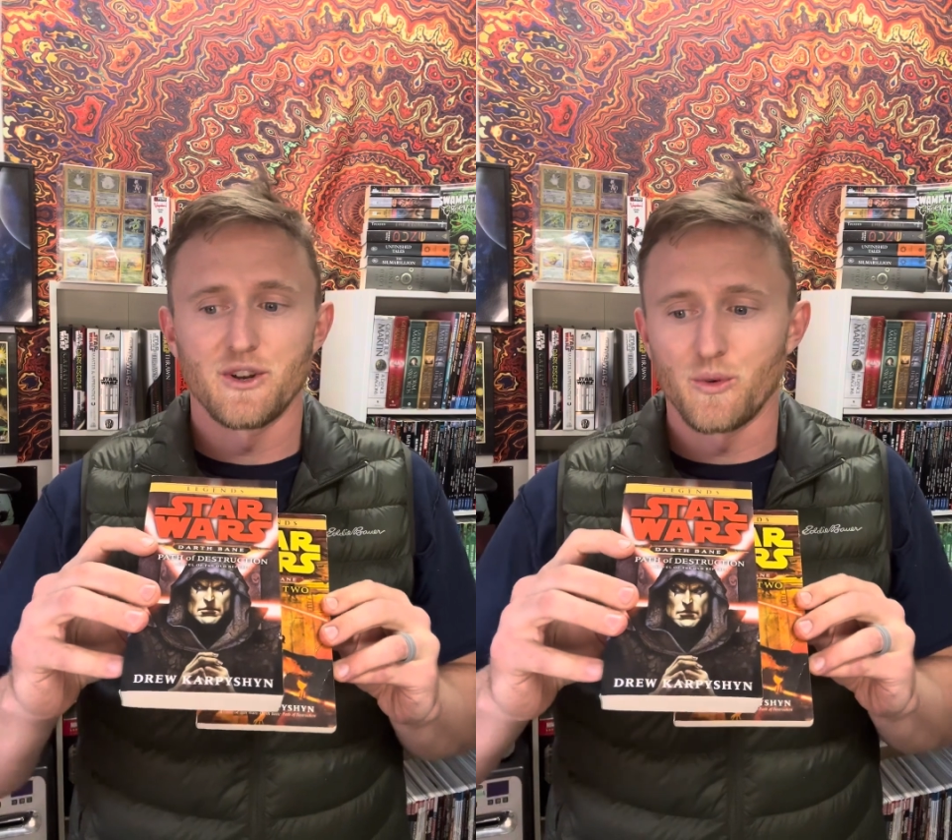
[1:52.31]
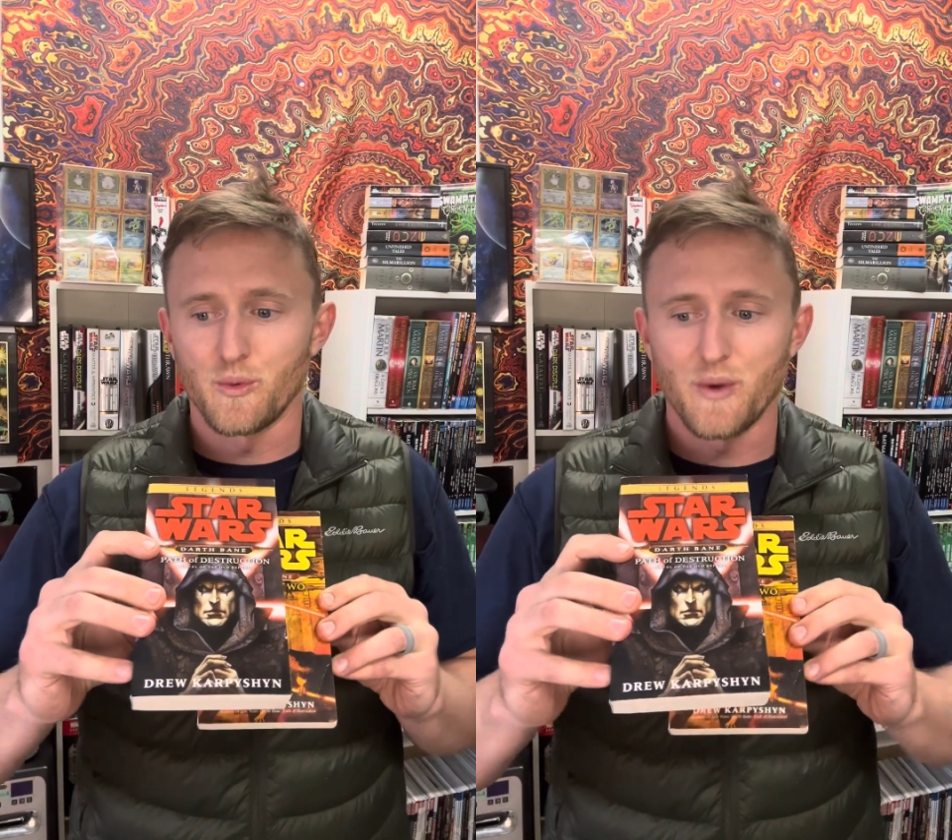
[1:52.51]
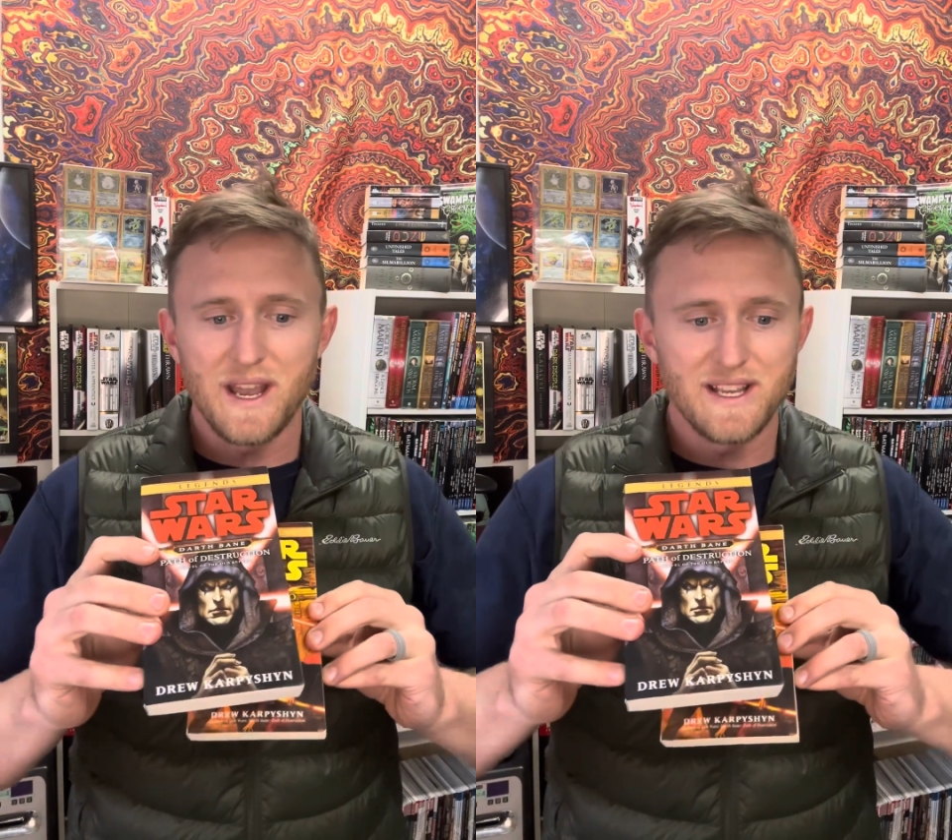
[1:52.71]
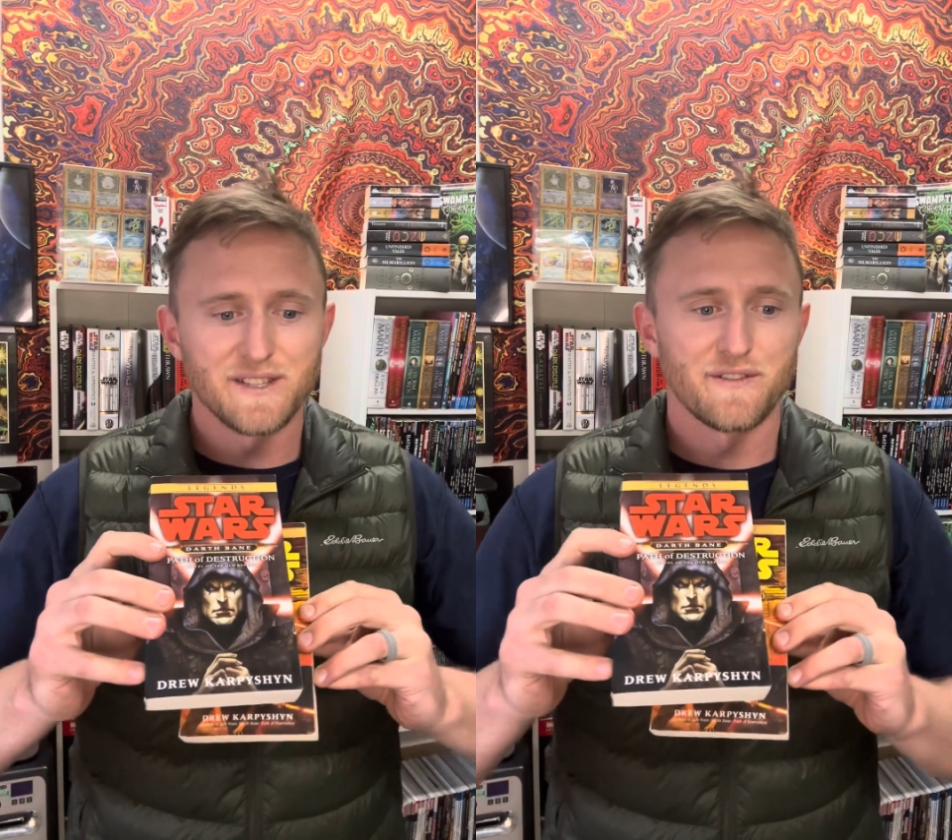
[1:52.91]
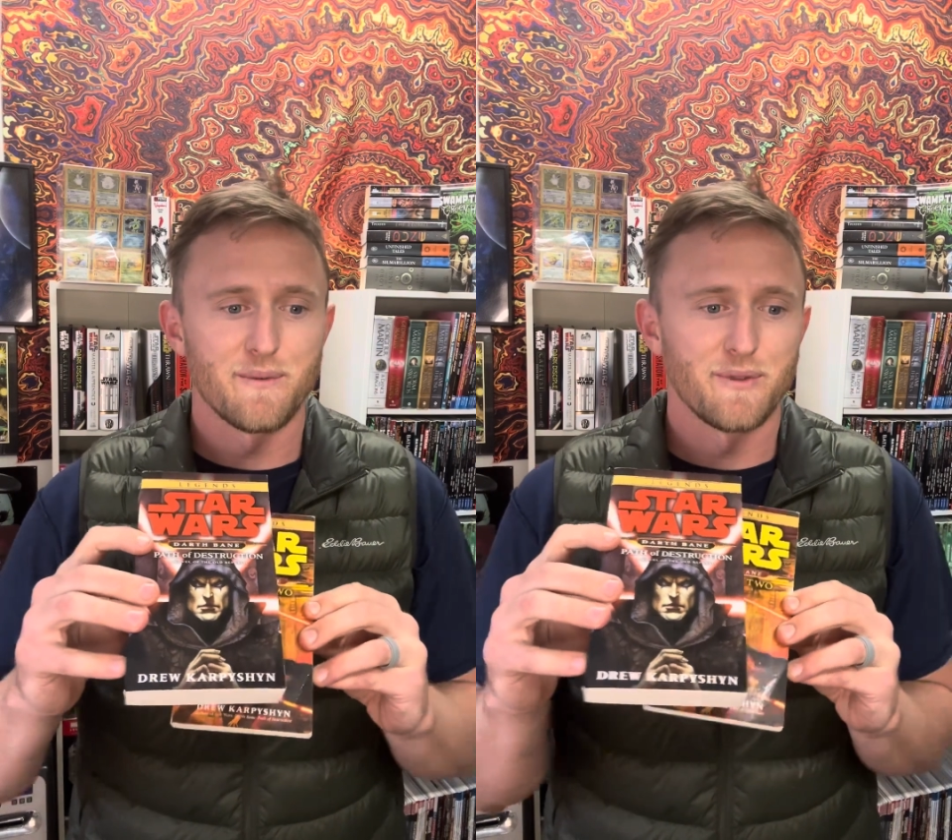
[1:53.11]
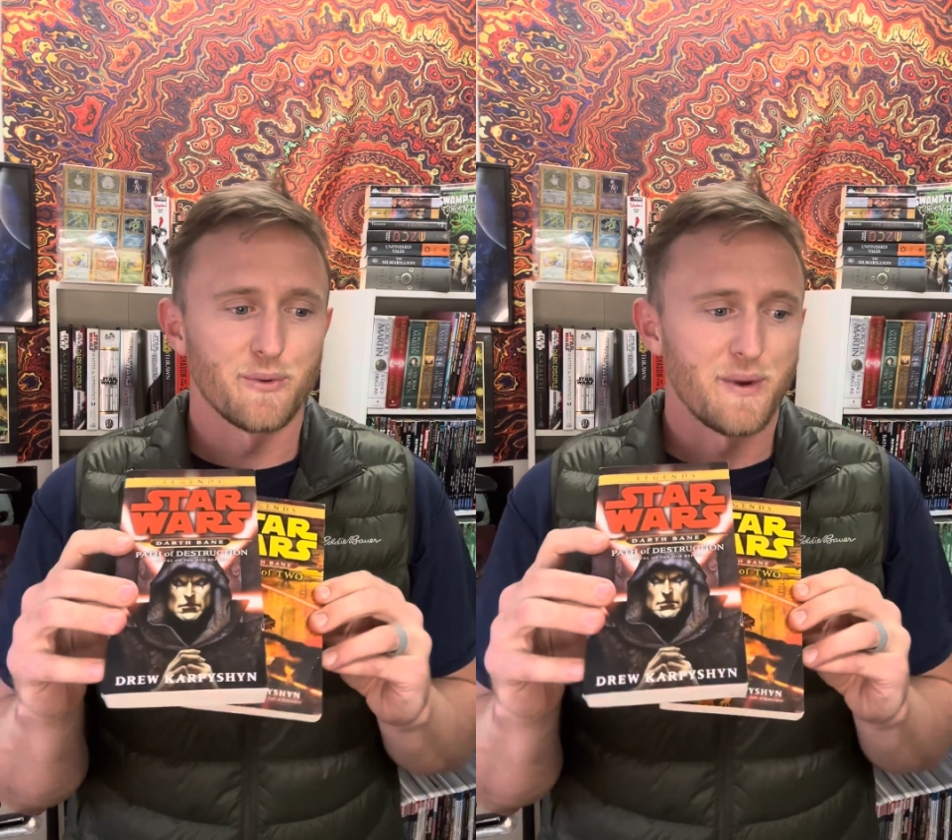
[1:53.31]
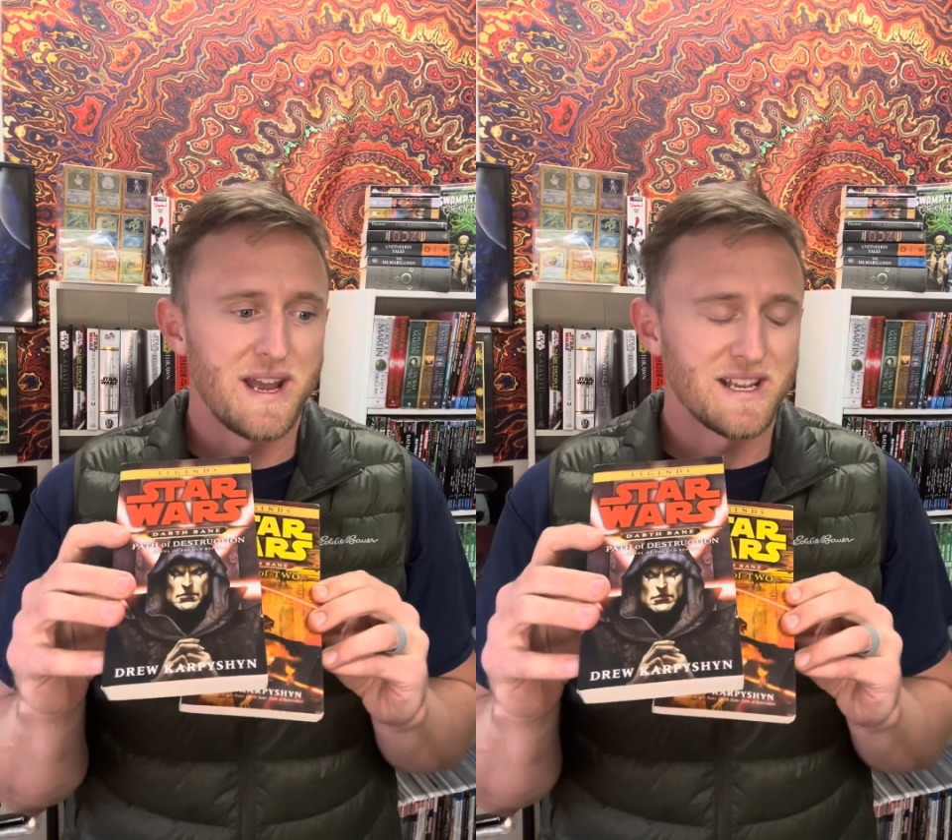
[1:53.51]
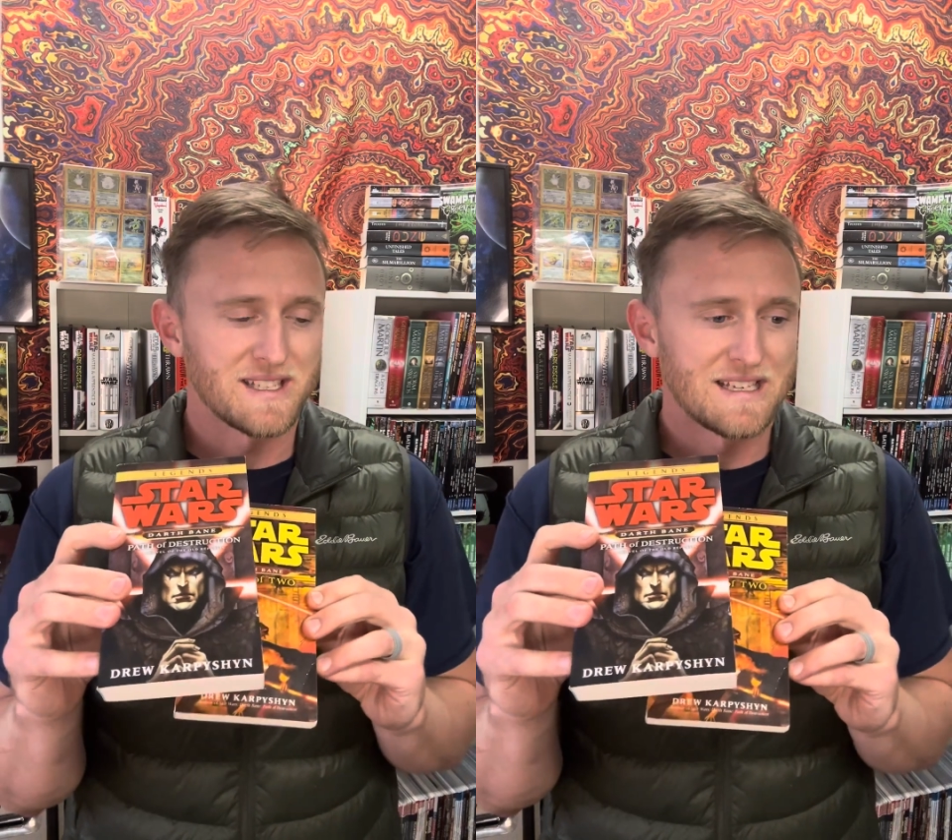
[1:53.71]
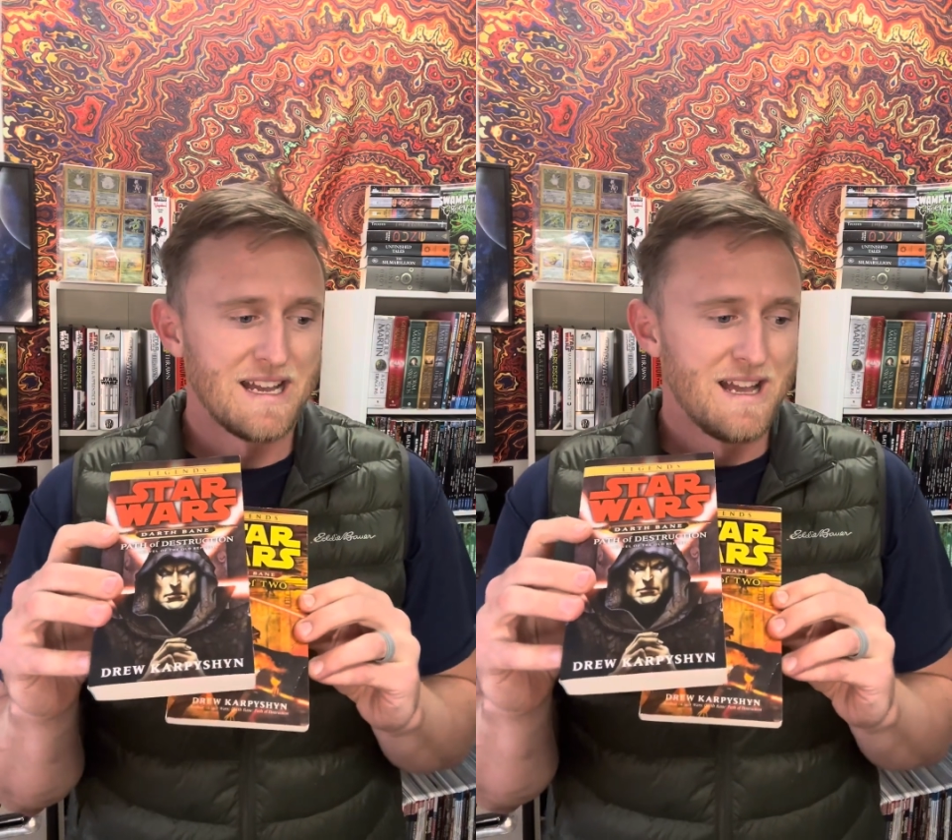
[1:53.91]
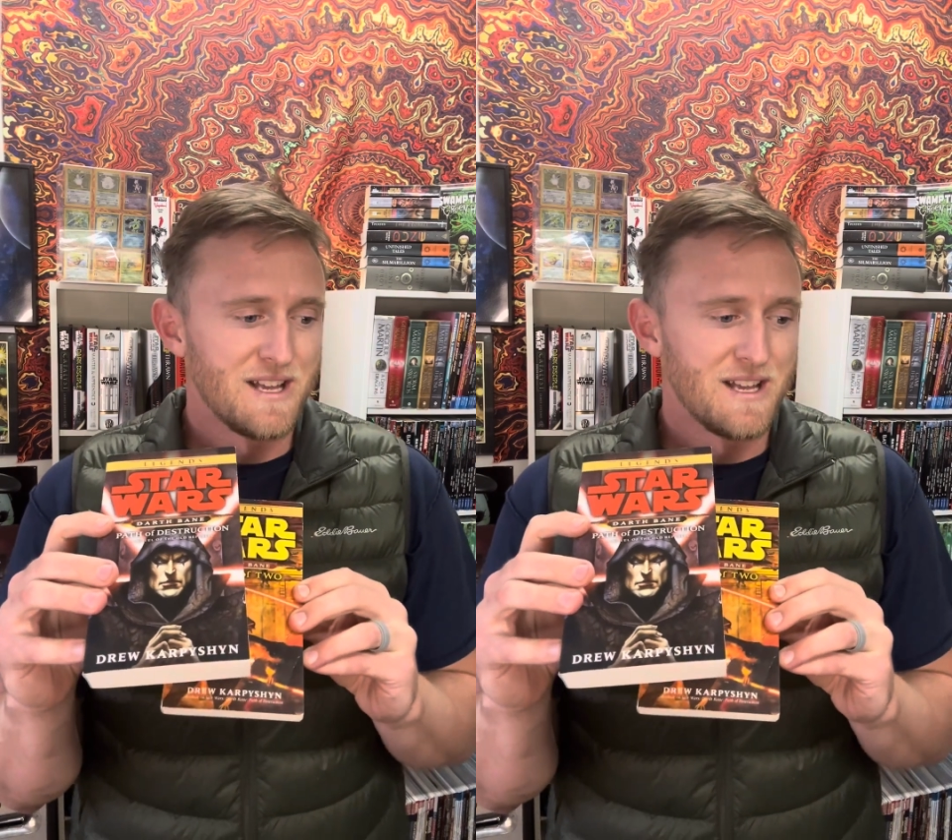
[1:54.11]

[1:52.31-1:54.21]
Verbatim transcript: raised from the ranks